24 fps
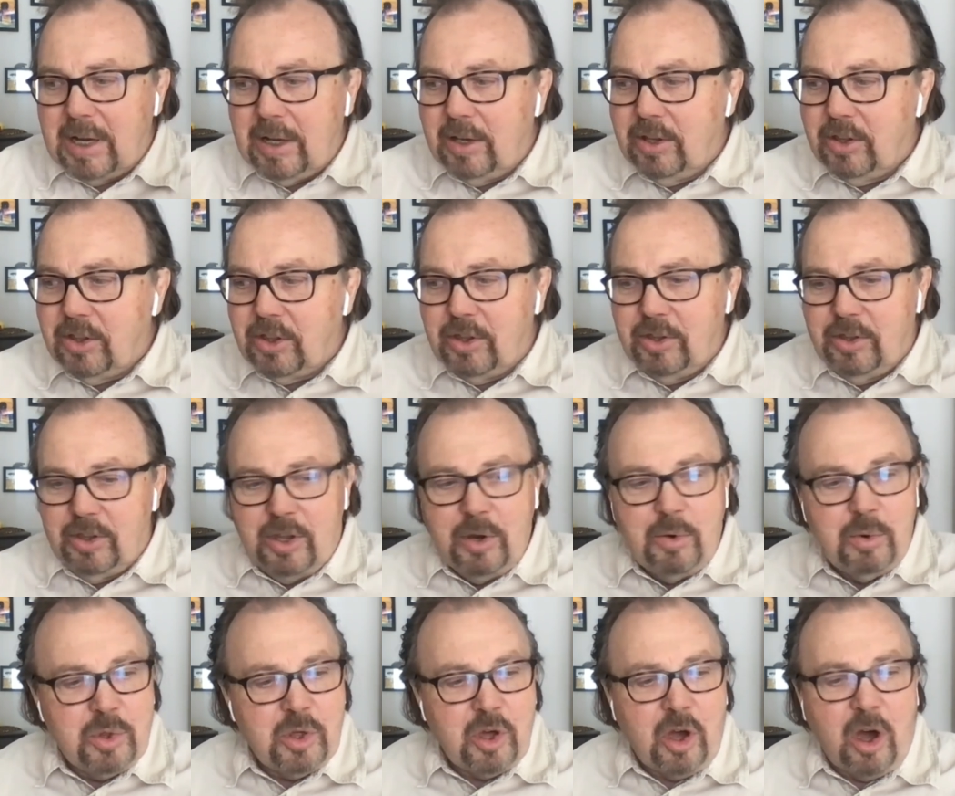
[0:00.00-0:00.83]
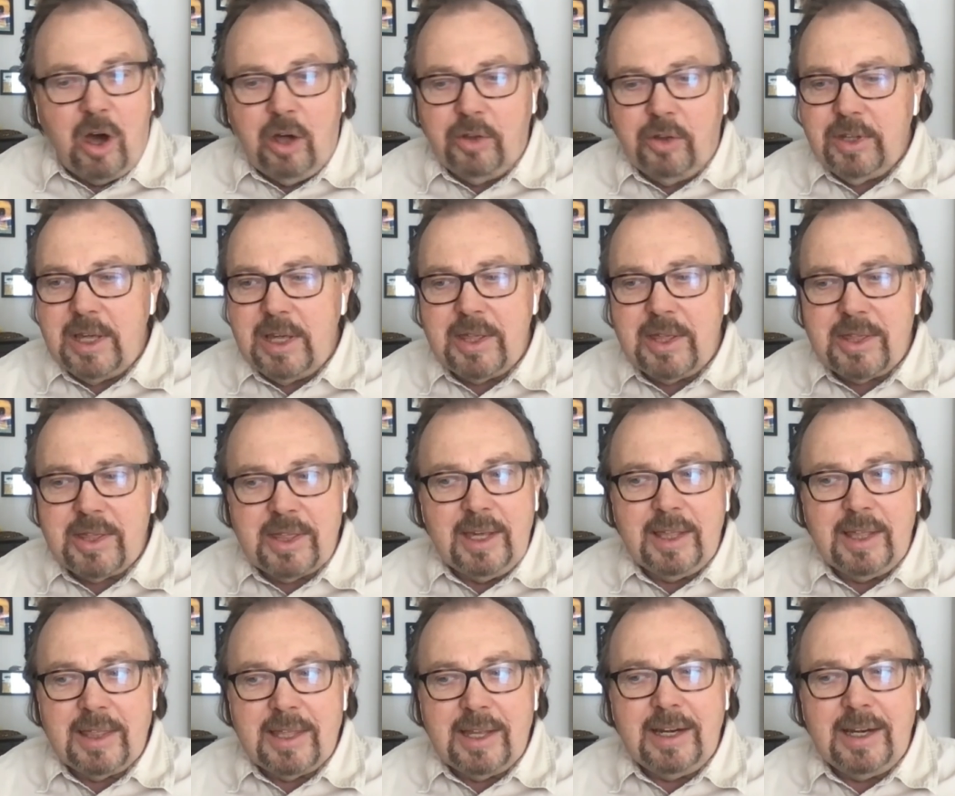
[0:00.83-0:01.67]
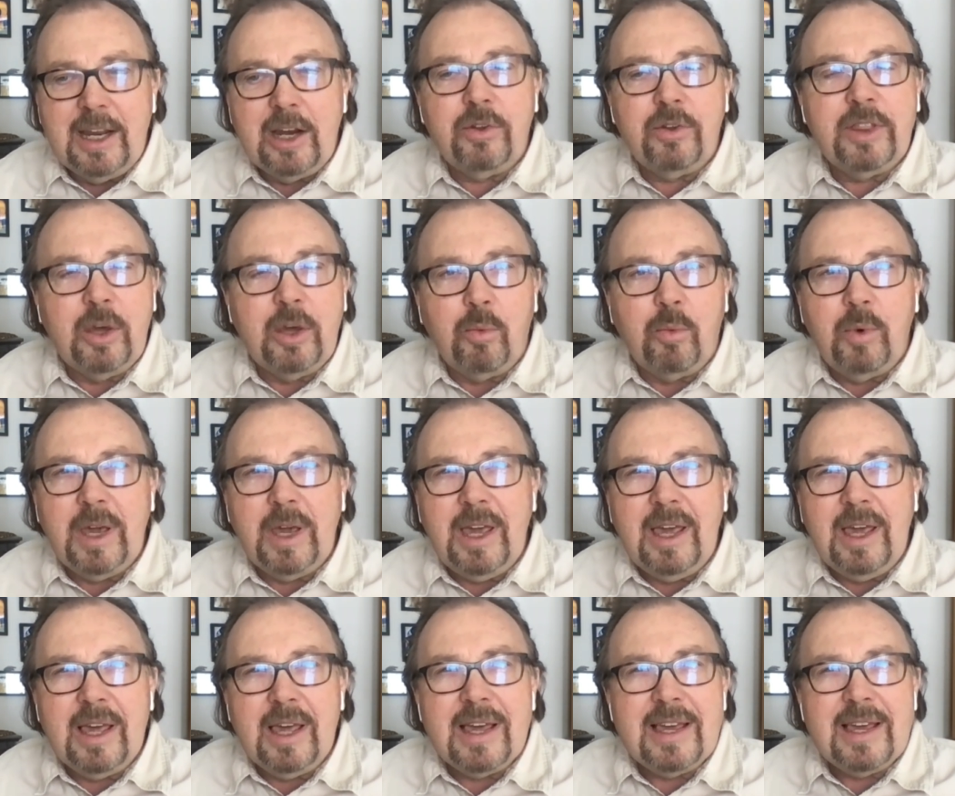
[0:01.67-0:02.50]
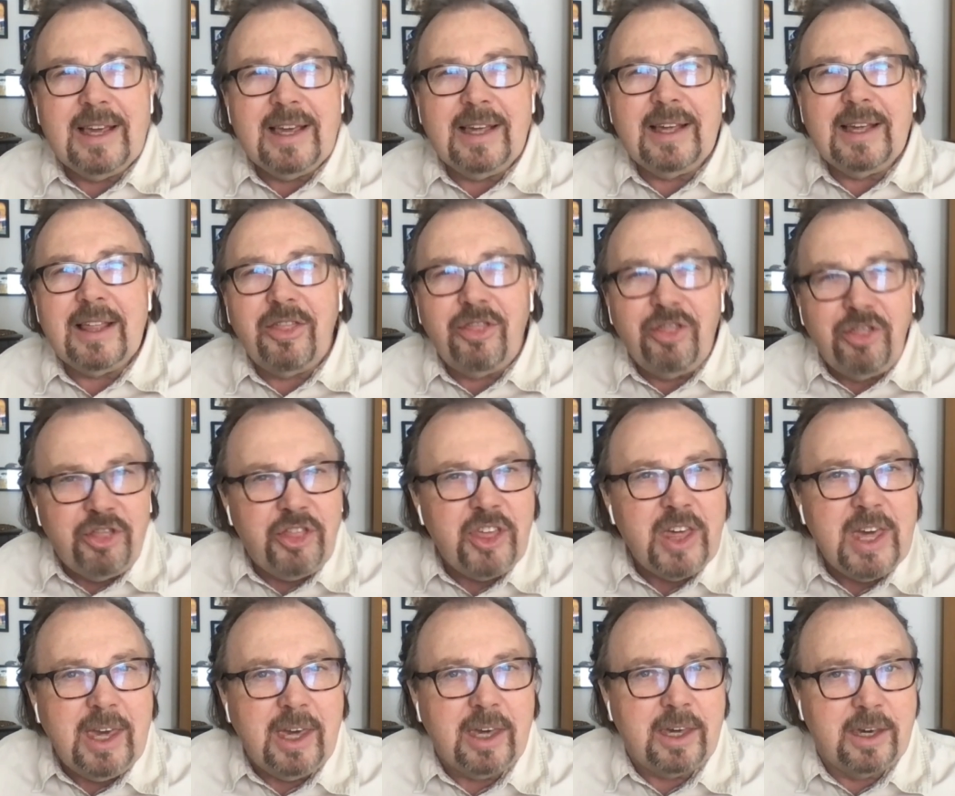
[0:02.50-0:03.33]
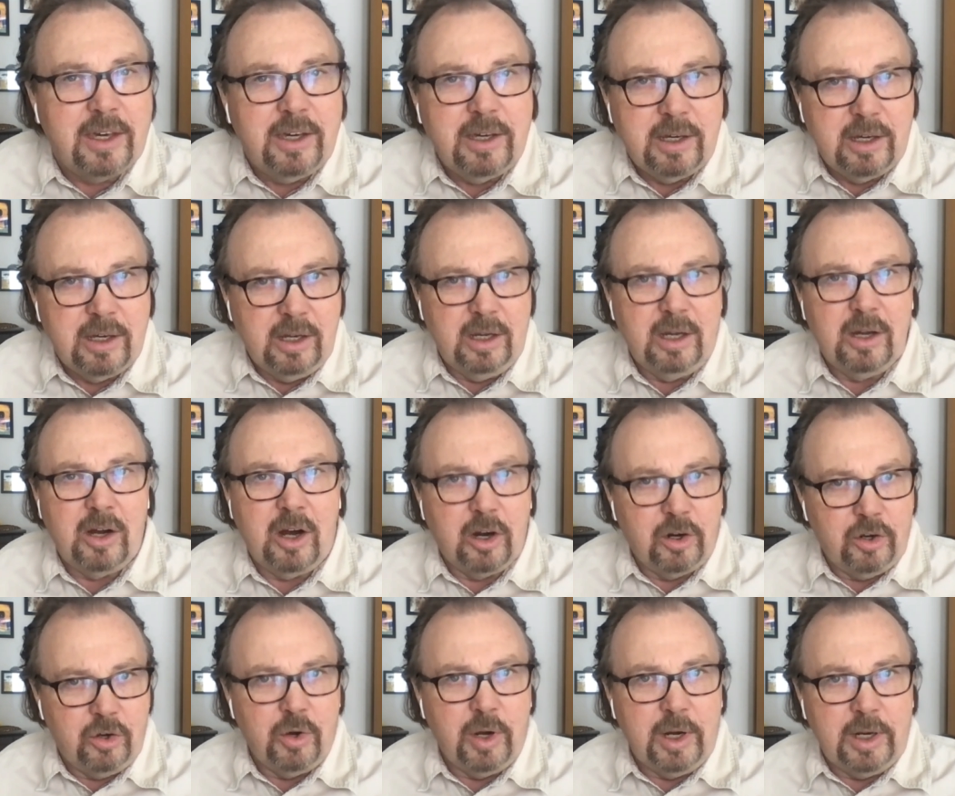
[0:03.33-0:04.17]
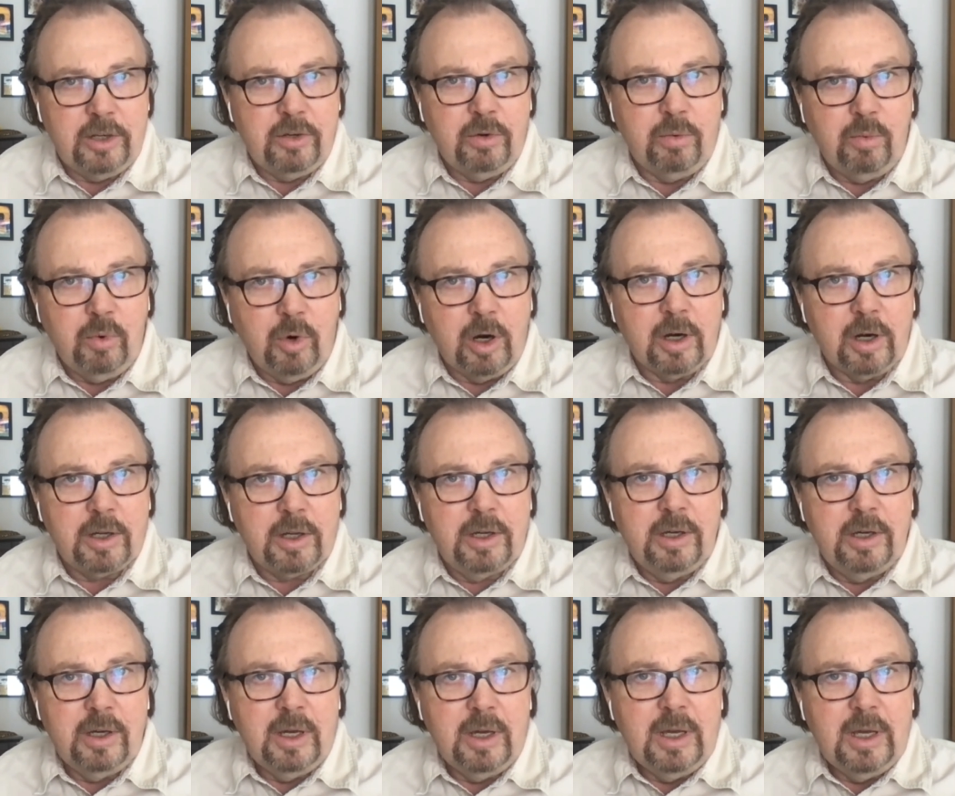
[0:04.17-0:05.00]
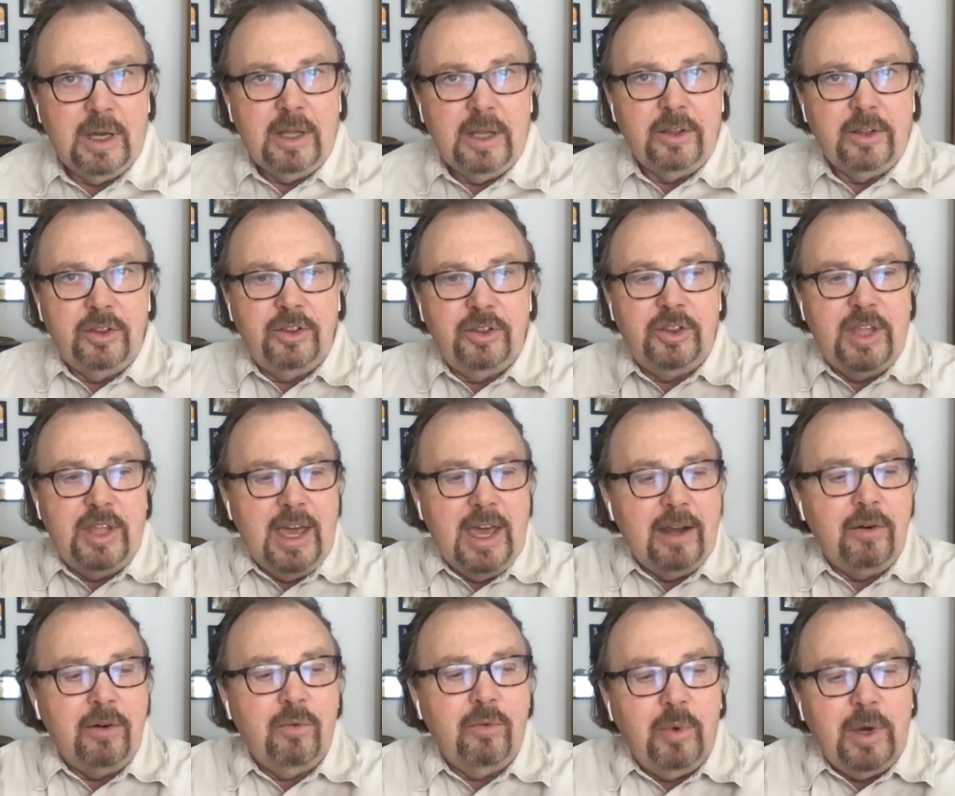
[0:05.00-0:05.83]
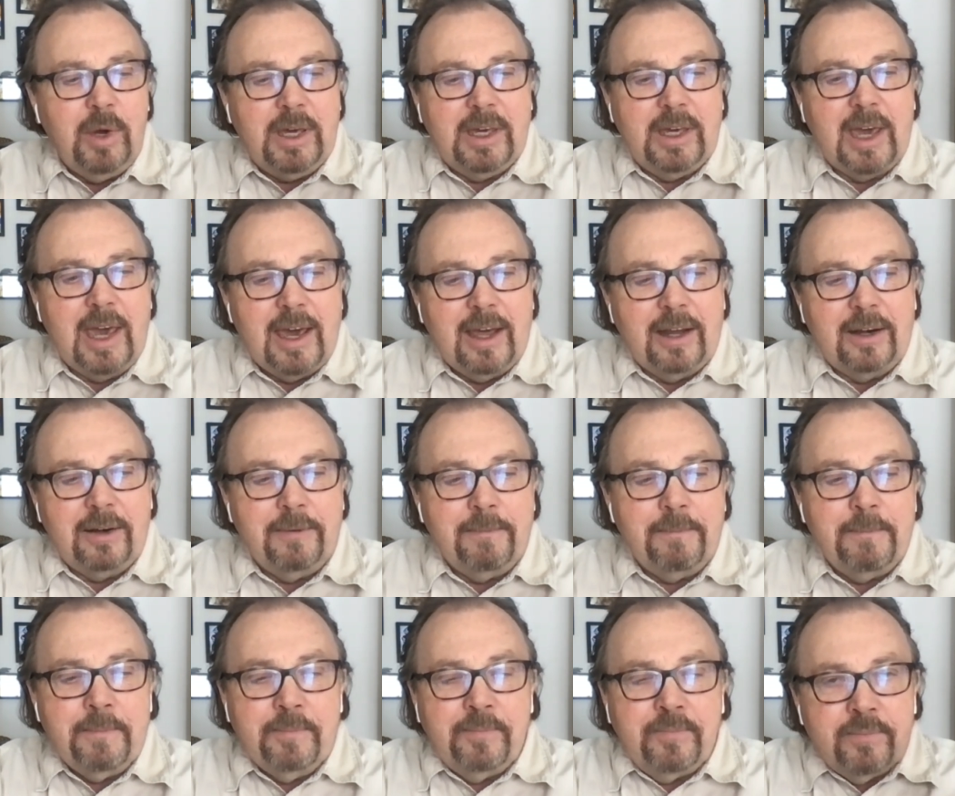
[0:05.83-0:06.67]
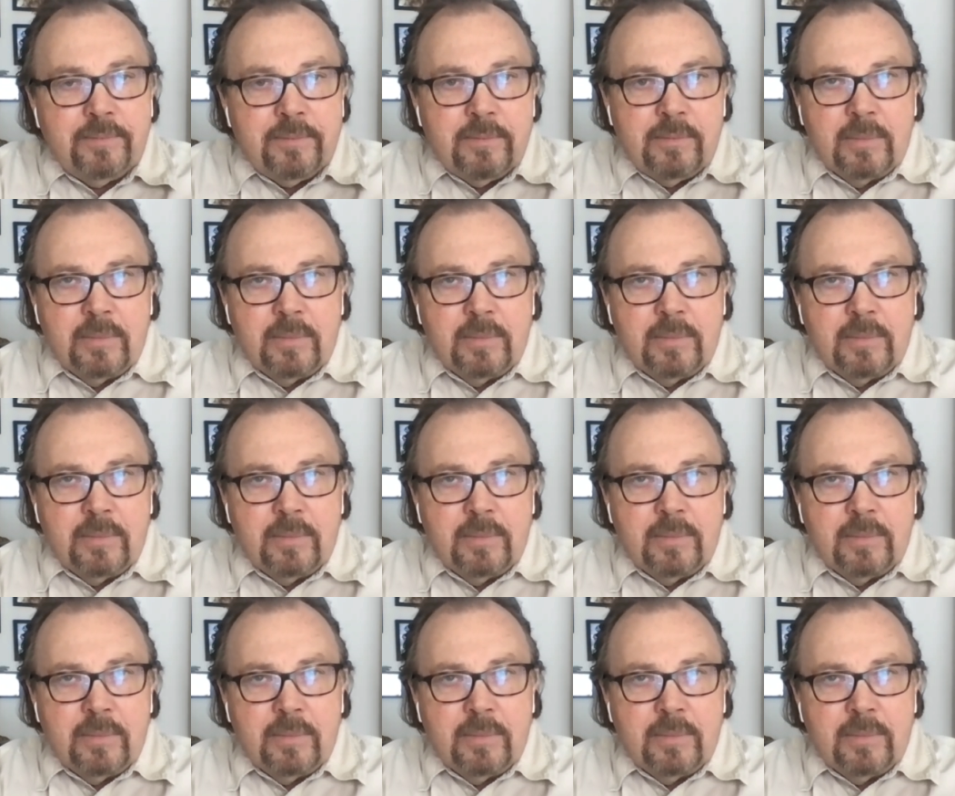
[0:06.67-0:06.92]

but there's all these things in here that we think are going to work, then we can,